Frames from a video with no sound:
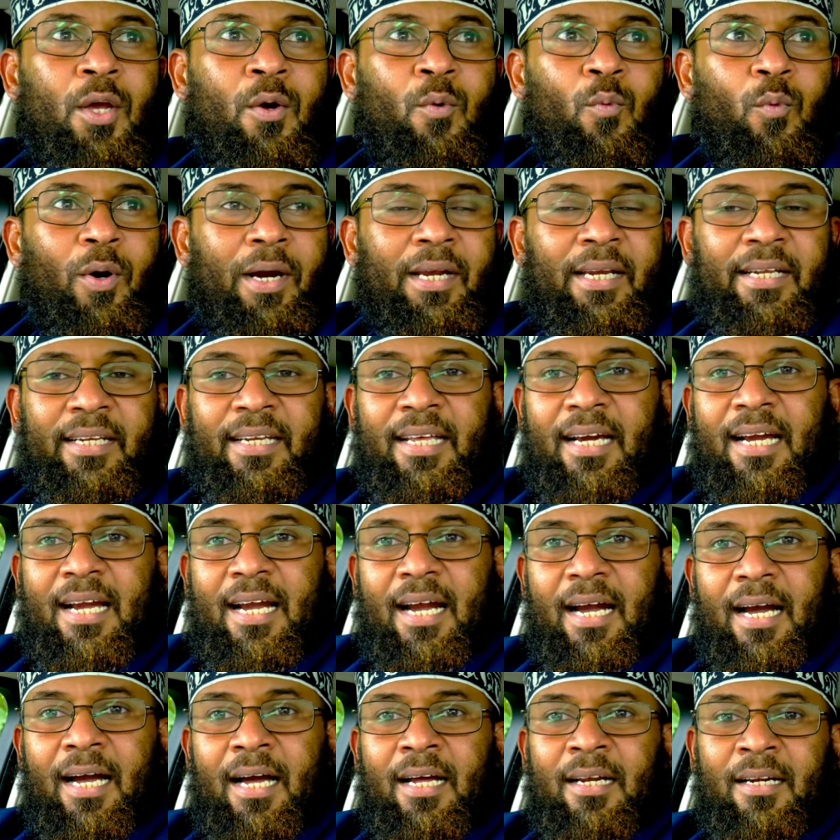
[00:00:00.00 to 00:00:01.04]
While in the
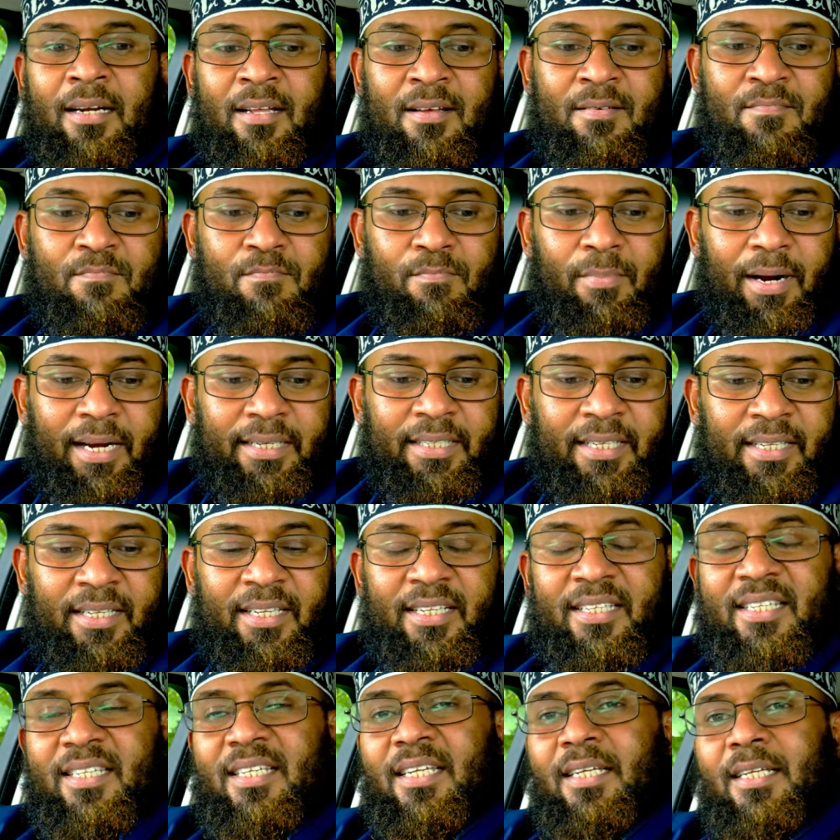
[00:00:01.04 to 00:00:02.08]
car, Majid
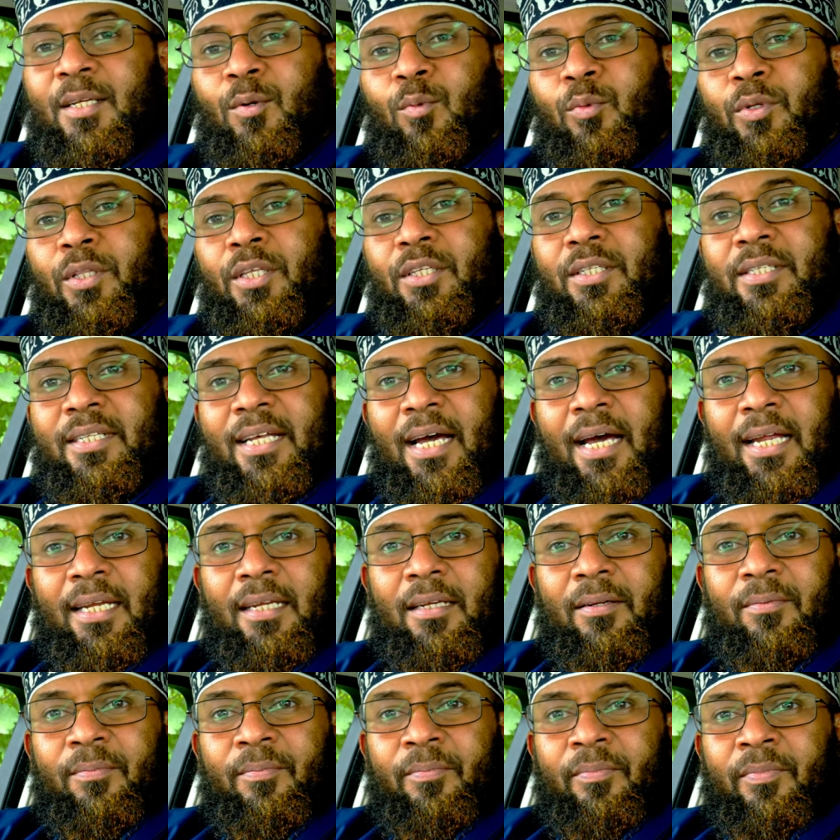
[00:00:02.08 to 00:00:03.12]
is sitting with his dad.